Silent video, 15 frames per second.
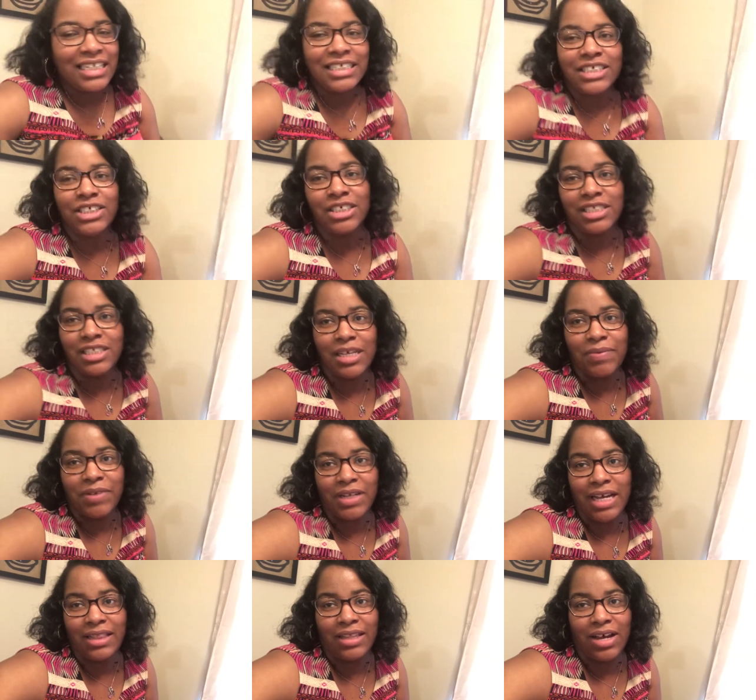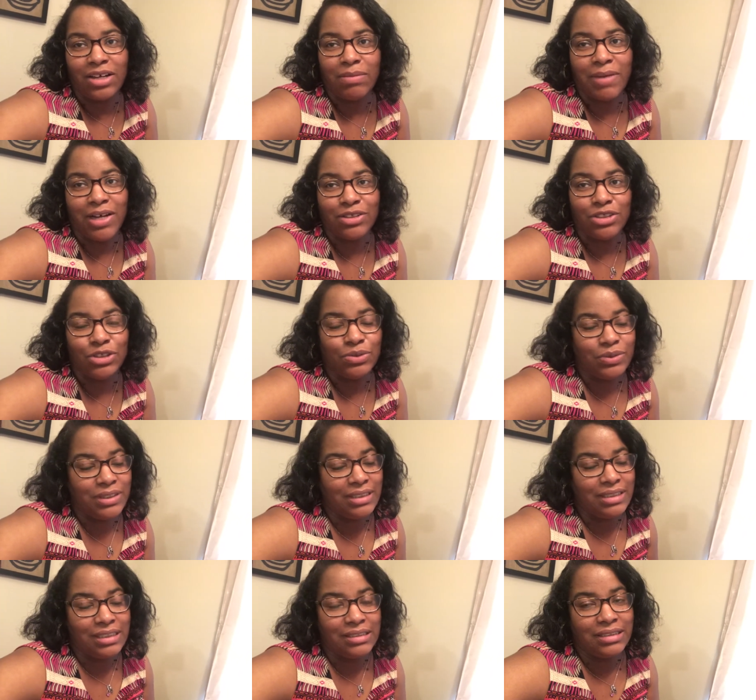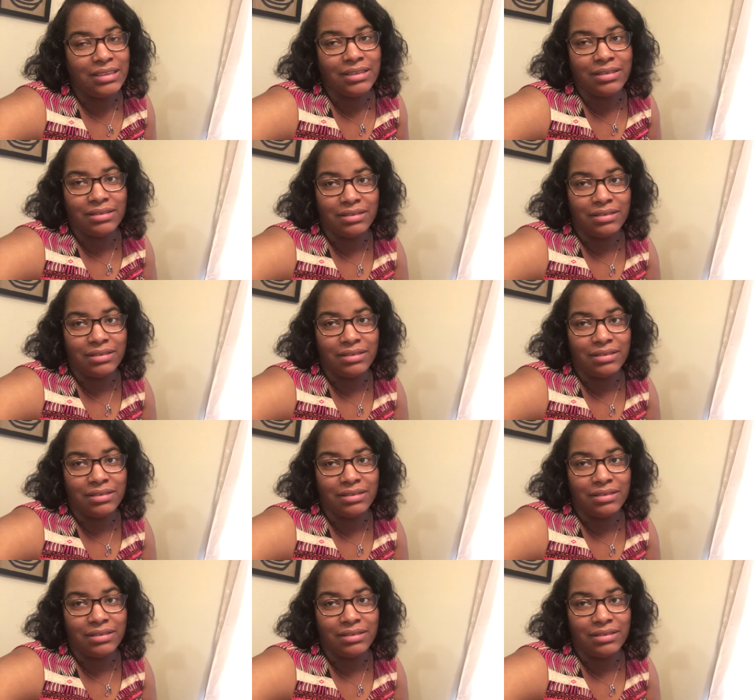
this is just something I thought about doing and just